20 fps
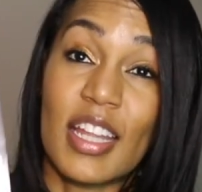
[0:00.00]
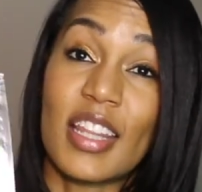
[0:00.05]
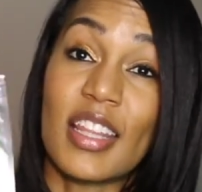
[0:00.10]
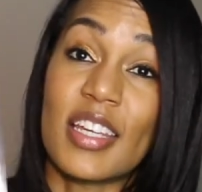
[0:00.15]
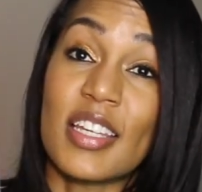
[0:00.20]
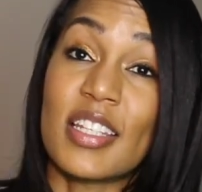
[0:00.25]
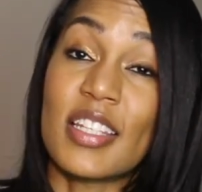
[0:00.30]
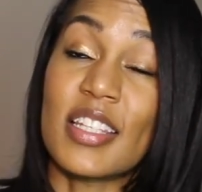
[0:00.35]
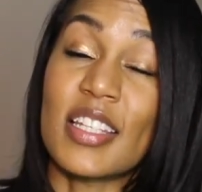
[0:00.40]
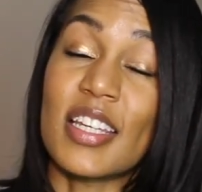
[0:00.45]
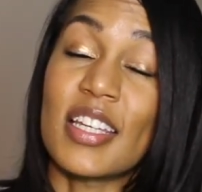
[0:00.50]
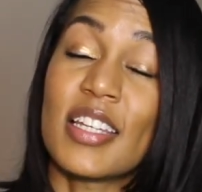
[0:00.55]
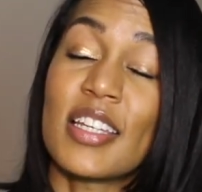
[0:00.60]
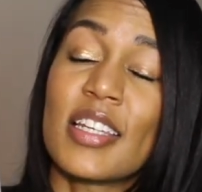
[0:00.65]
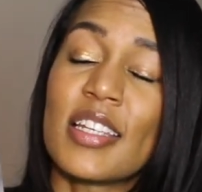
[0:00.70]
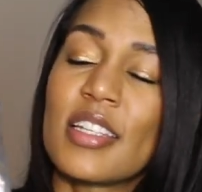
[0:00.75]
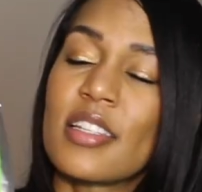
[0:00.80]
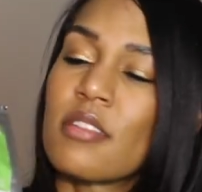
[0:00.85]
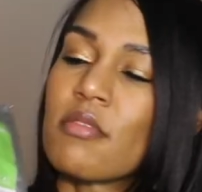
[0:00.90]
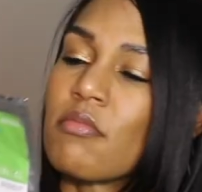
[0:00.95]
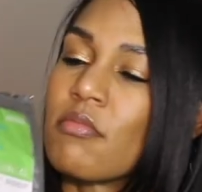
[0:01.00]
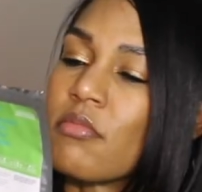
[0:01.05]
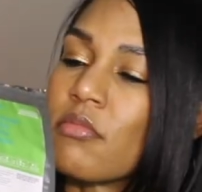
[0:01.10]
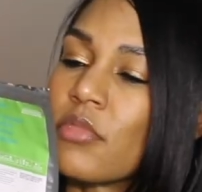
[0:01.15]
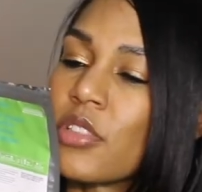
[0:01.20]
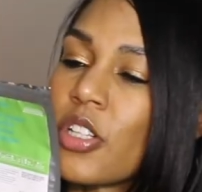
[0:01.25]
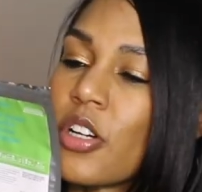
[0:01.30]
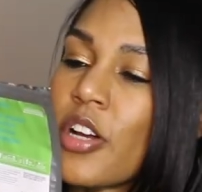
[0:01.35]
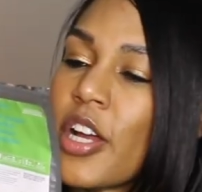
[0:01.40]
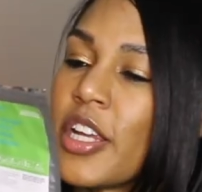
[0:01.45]
This is,
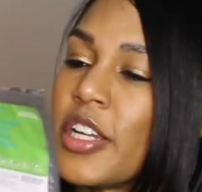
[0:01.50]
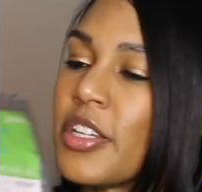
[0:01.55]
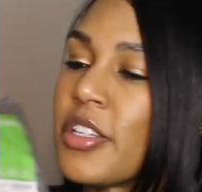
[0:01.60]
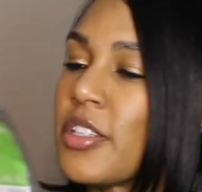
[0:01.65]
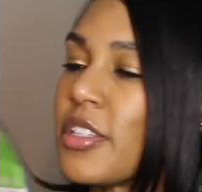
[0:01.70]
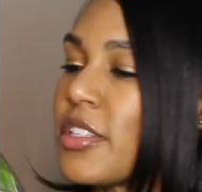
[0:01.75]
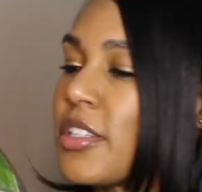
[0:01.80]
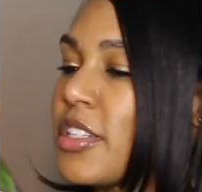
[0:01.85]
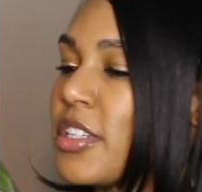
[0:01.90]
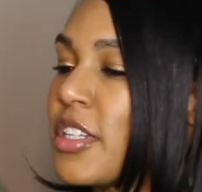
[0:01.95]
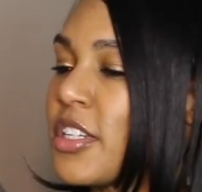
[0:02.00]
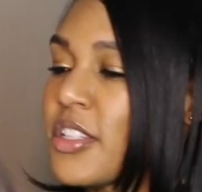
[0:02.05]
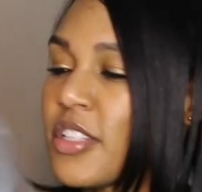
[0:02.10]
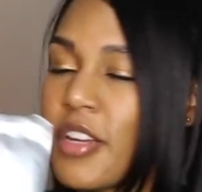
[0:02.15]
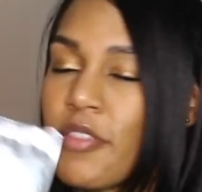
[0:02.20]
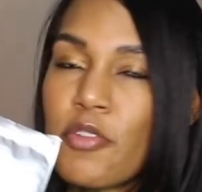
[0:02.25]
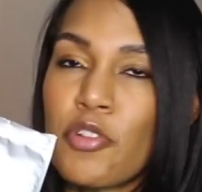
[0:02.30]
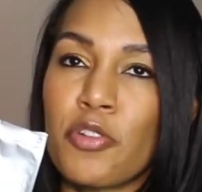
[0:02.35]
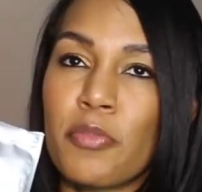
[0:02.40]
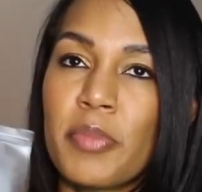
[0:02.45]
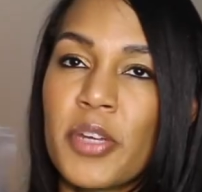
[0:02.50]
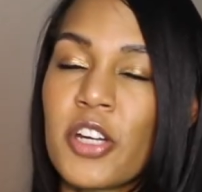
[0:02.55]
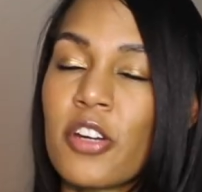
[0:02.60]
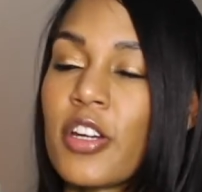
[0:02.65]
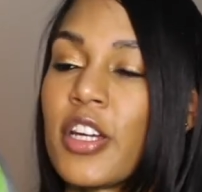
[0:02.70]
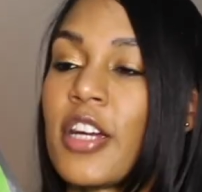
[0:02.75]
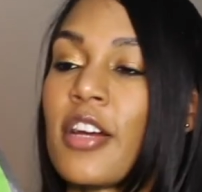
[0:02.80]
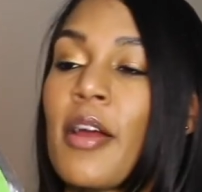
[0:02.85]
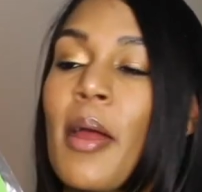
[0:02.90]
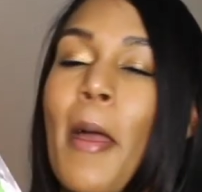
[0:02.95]
sorry, I need to see because I wrote it bigger
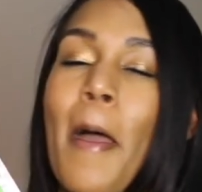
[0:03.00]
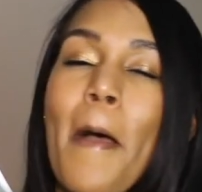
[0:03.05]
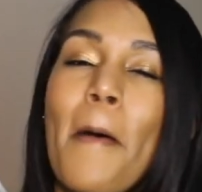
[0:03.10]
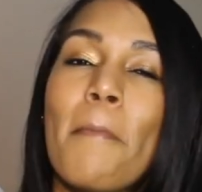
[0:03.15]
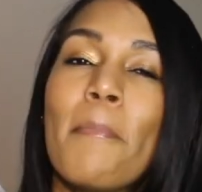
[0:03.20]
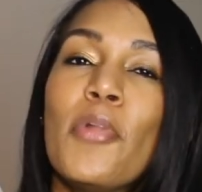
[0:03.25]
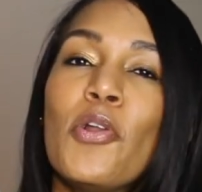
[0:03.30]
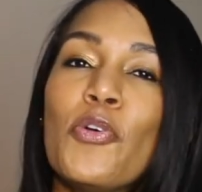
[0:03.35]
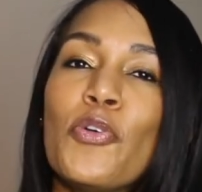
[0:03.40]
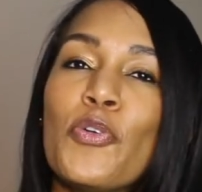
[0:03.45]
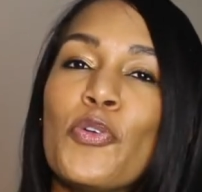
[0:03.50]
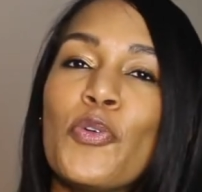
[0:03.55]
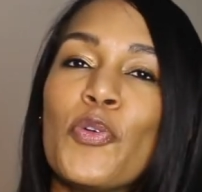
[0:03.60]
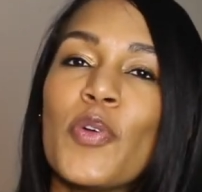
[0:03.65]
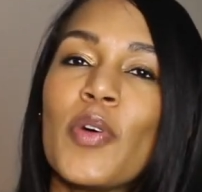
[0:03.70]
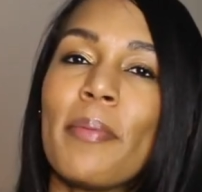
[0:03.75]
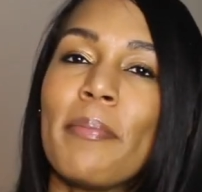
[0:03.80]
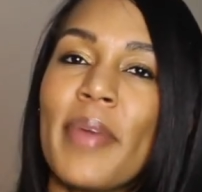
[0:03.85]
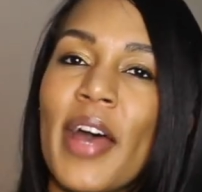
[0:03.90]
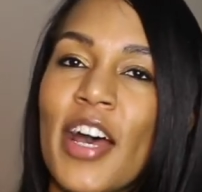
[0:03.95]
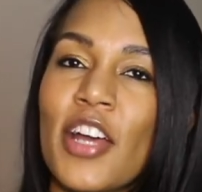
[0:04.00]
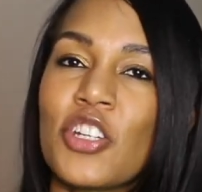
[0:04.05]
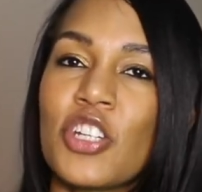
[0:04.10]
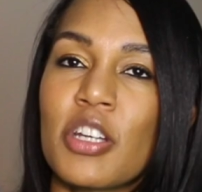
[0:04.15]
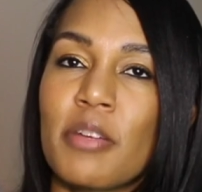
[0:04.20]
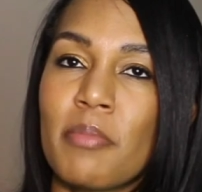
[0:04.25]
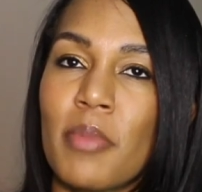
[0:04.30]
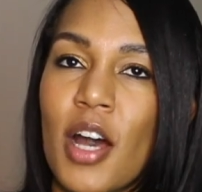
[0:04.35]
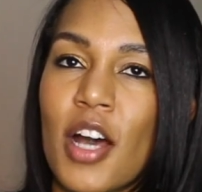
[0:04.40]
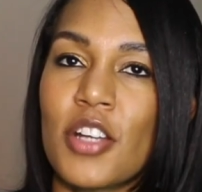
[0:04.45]
here. Blue
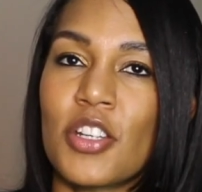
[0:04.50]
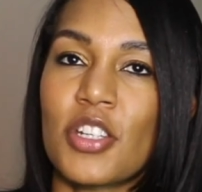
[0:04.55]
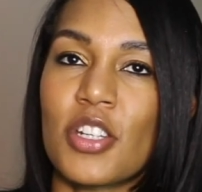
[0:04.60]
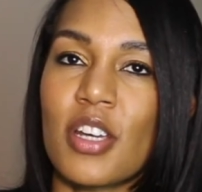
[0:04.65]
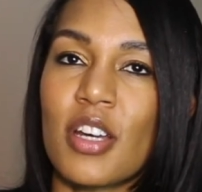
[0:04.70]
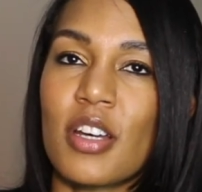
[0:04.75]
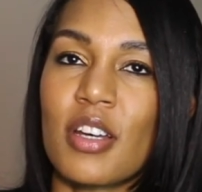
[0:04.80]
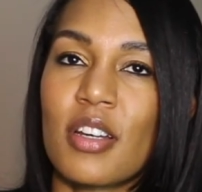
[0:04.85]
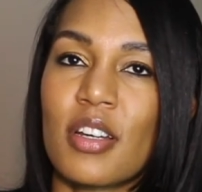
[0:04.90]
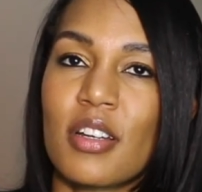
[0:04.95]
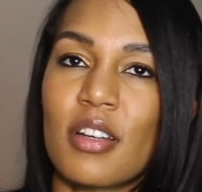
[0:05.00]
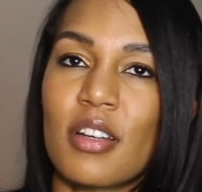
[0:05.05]
Magic Matcha.